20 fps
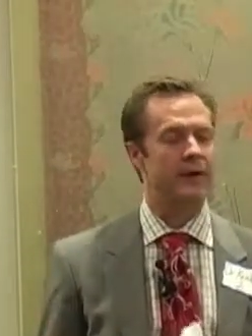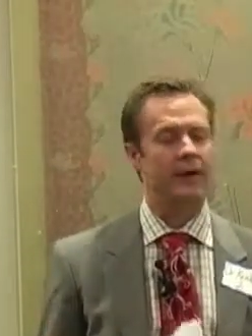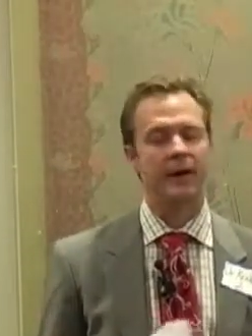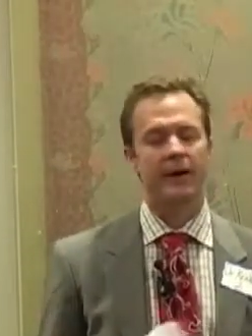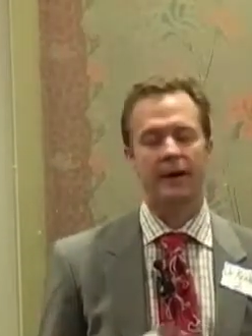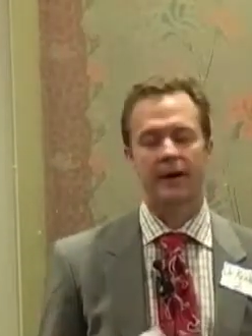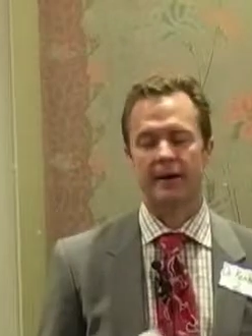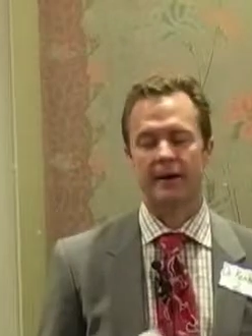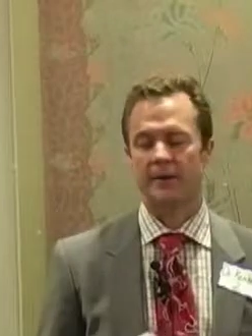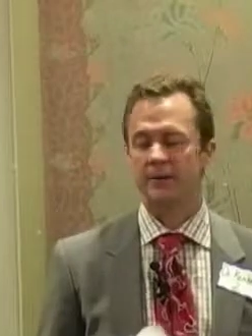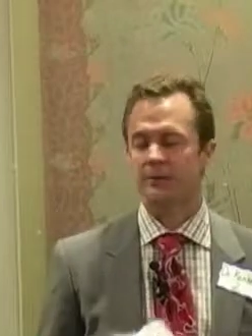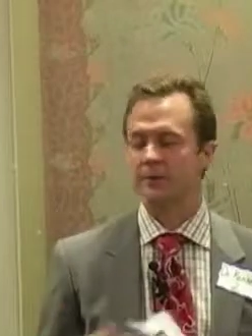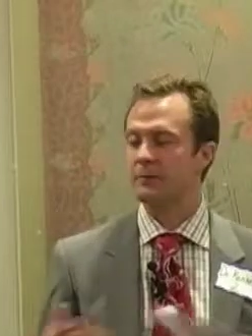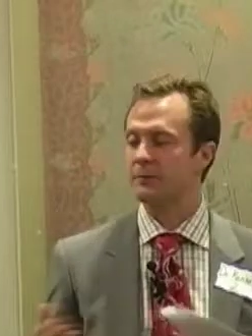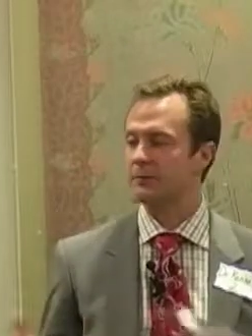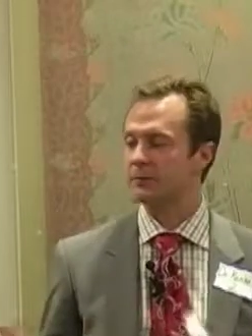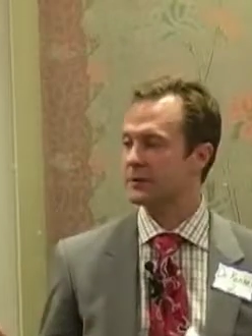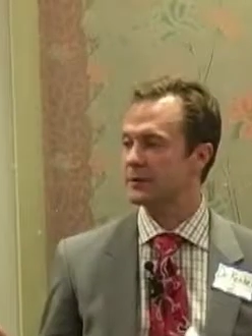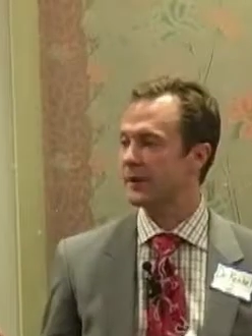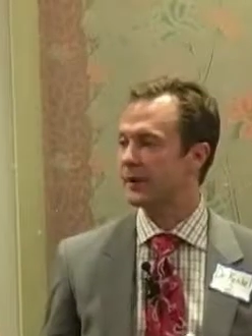and in some
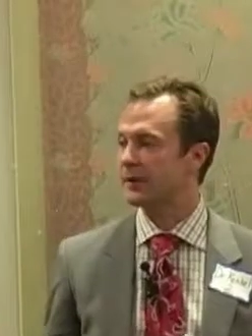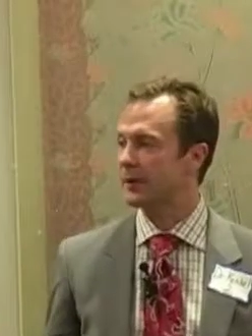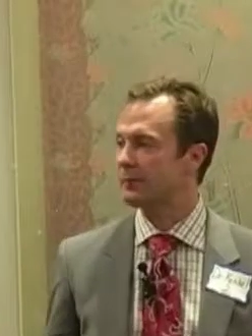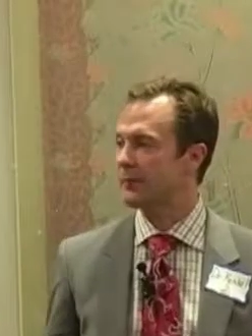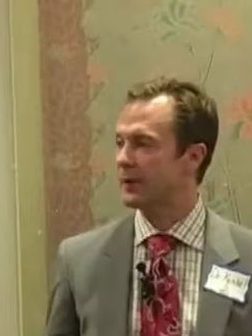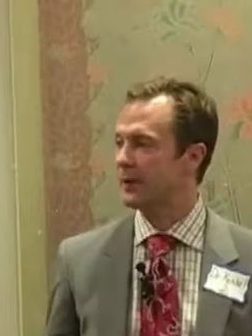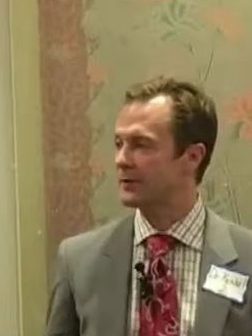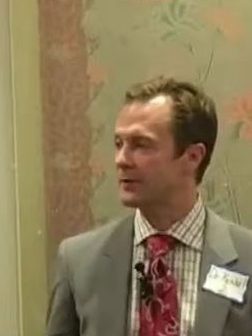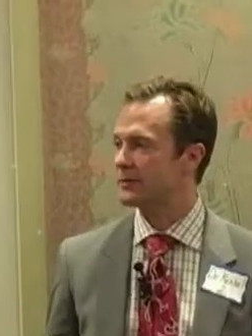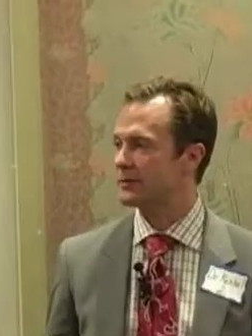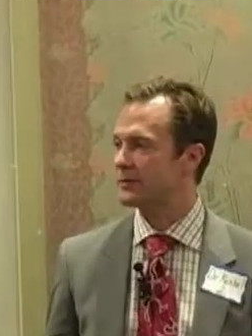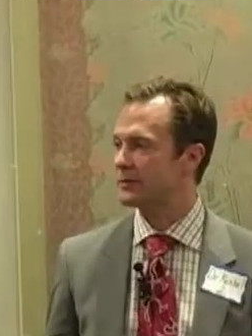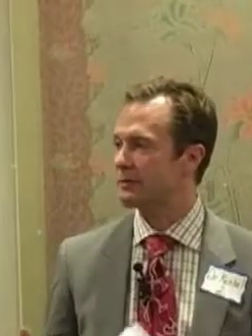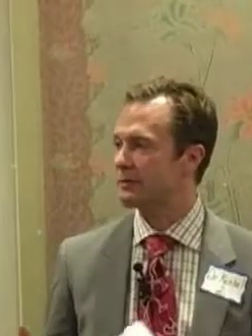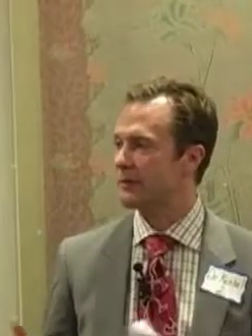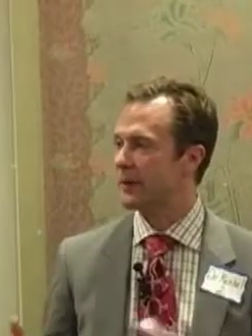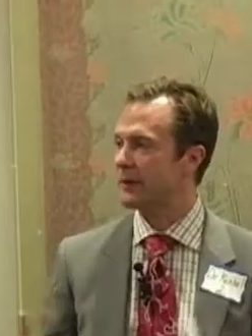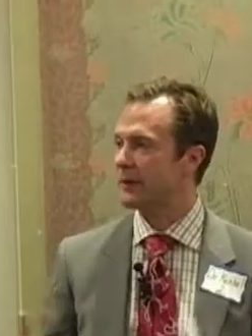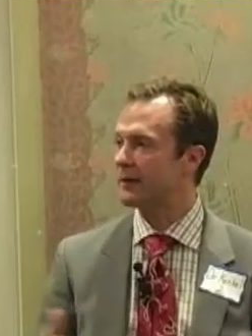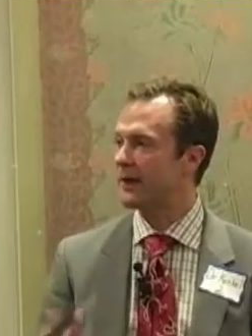selected patients it
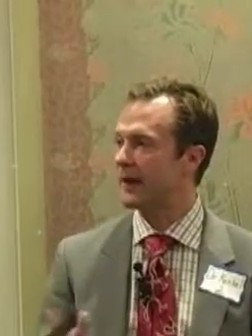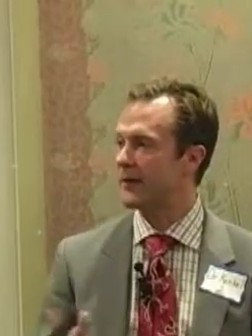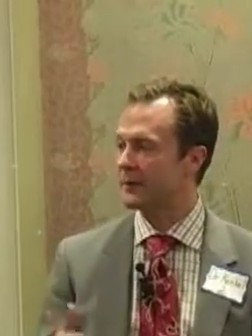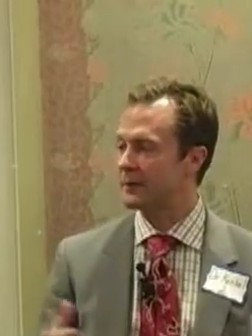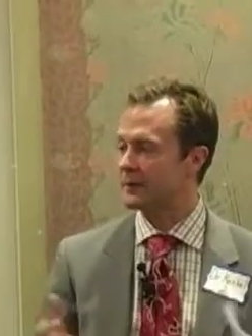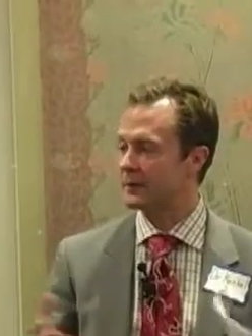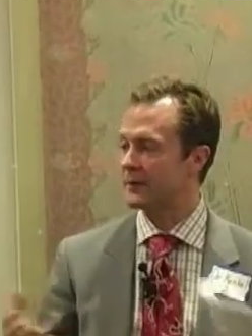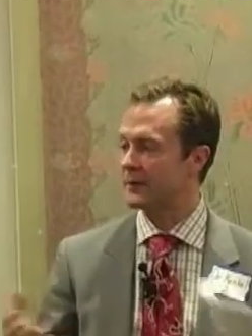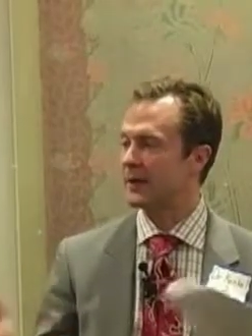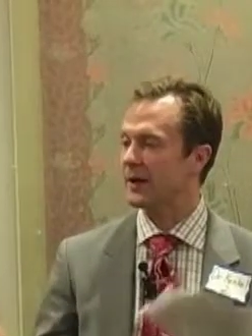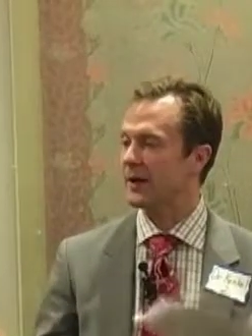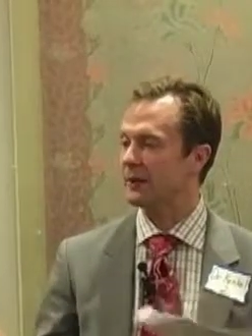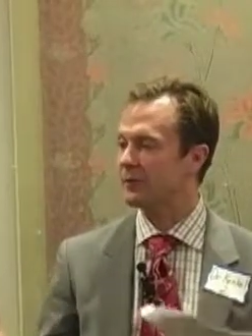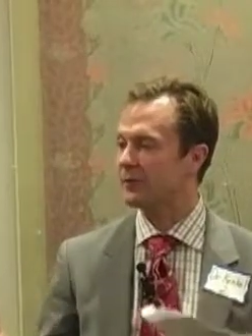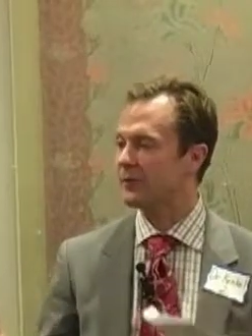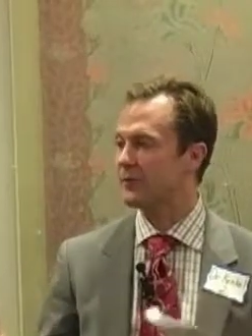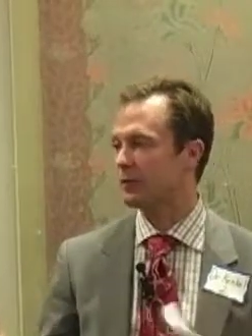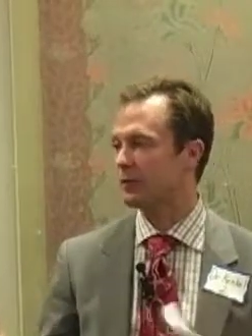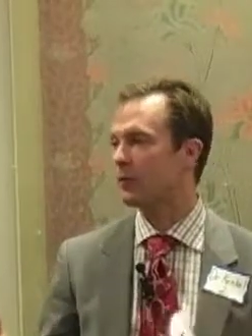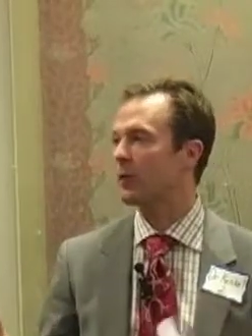may allow them to
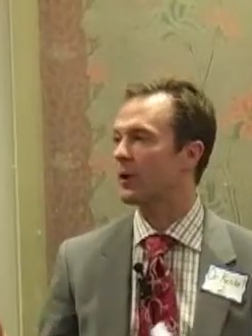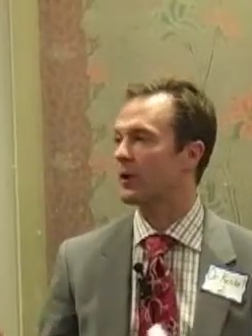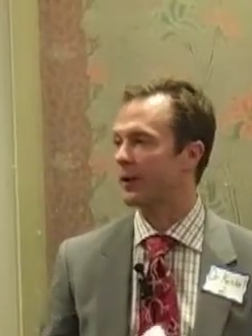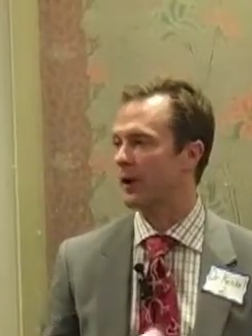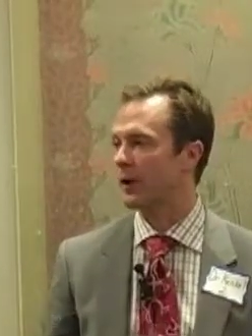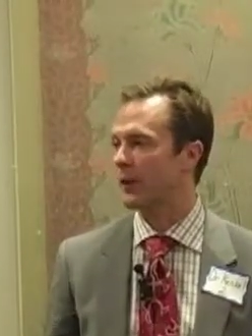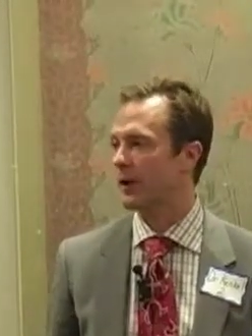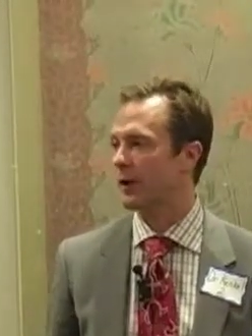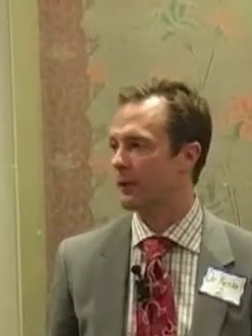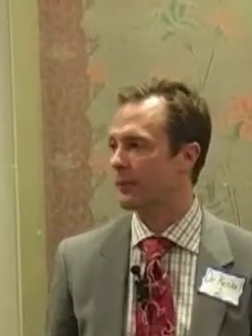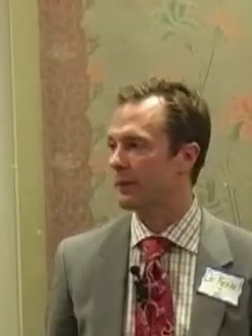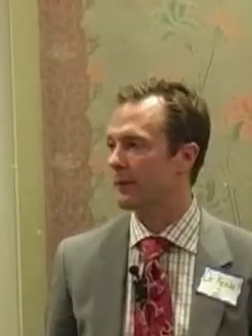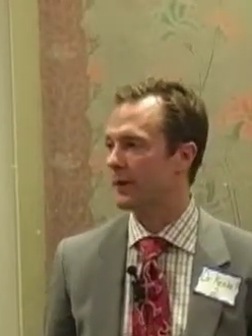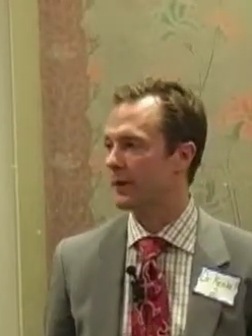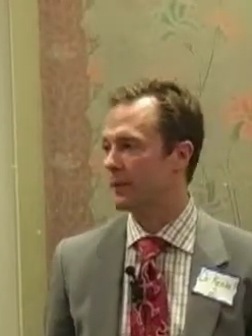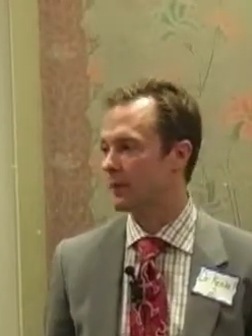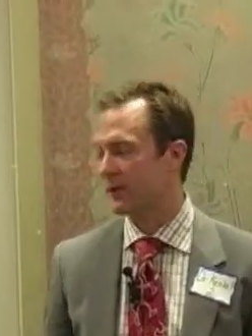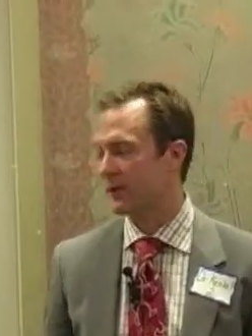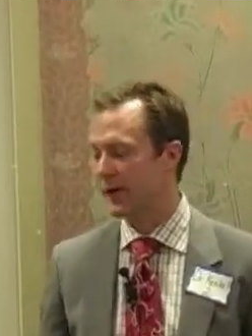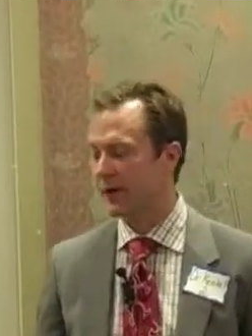get to where they want to be
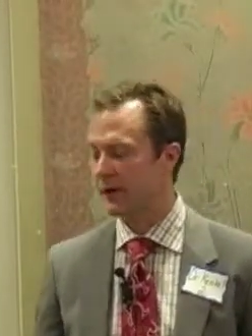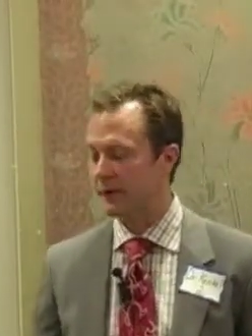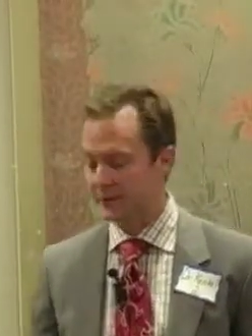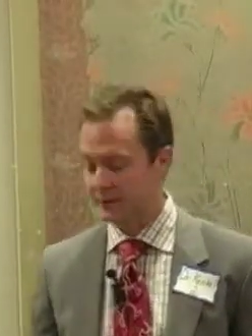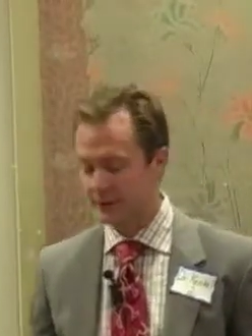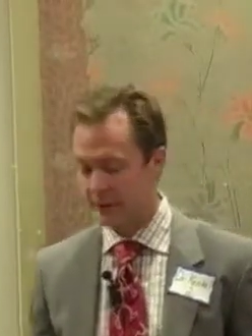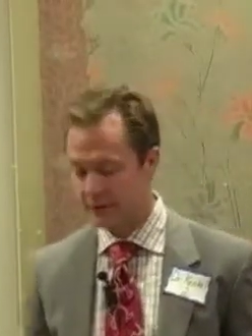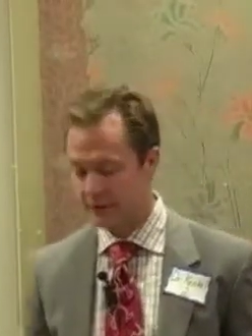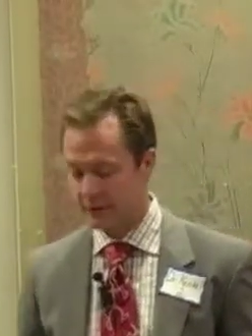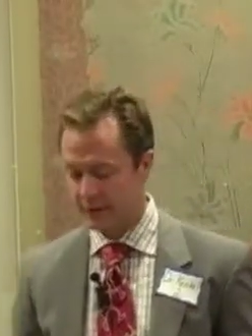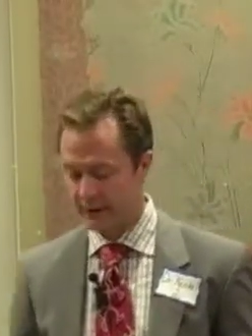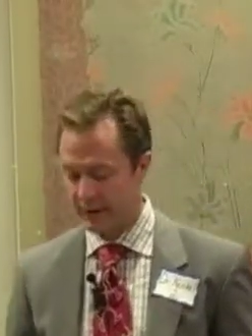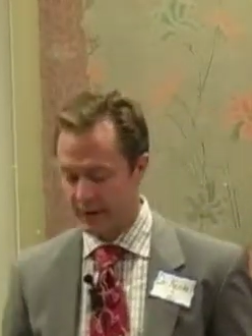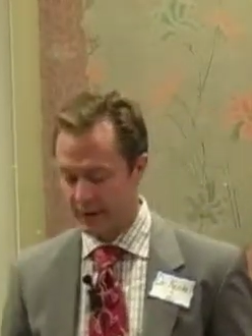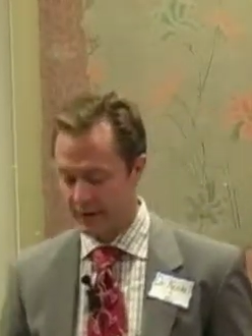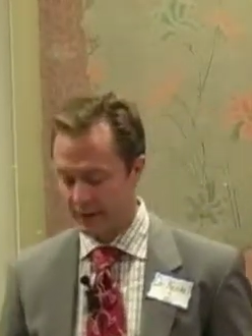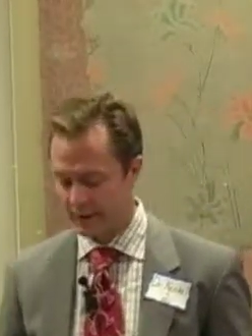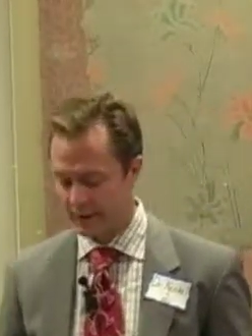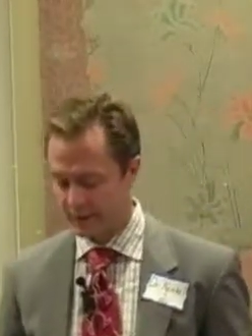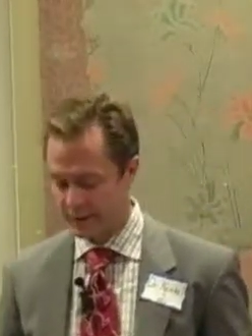without necessarily
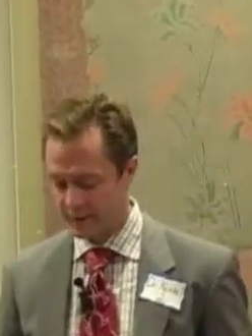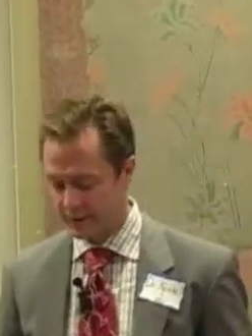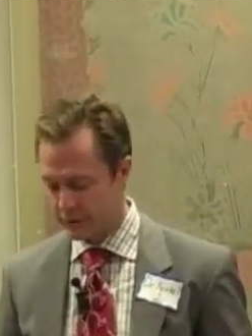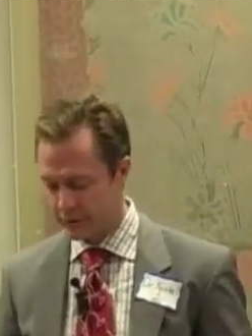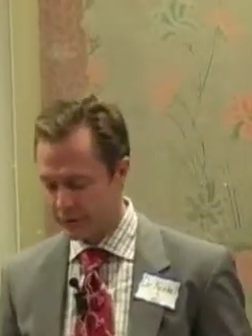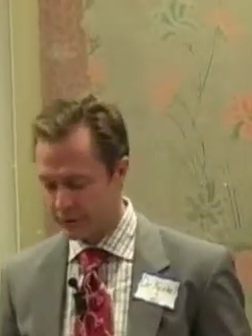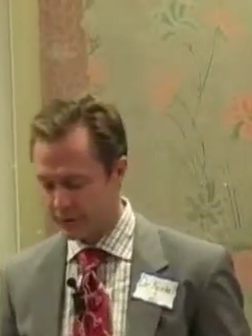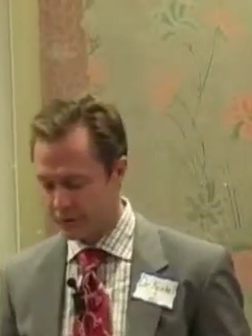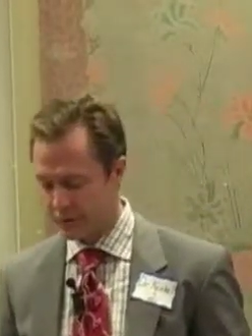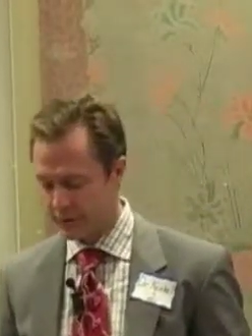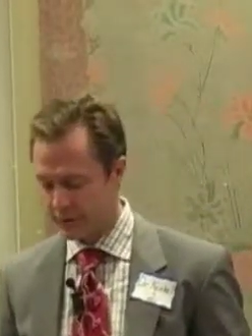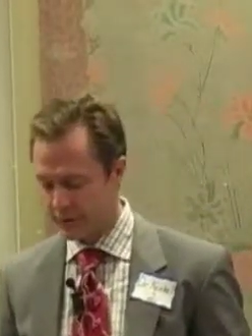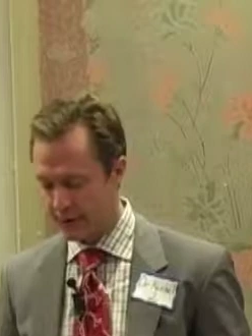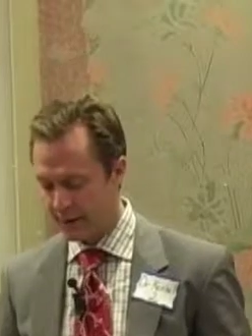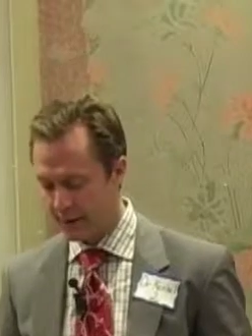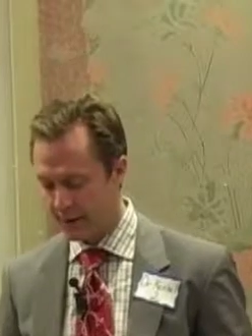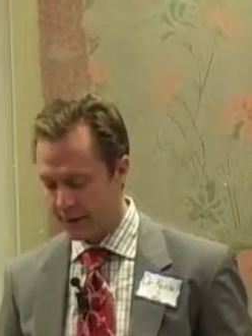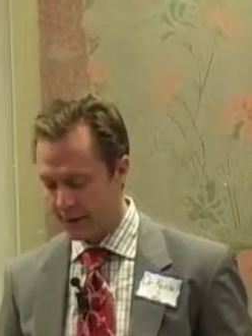having surgery.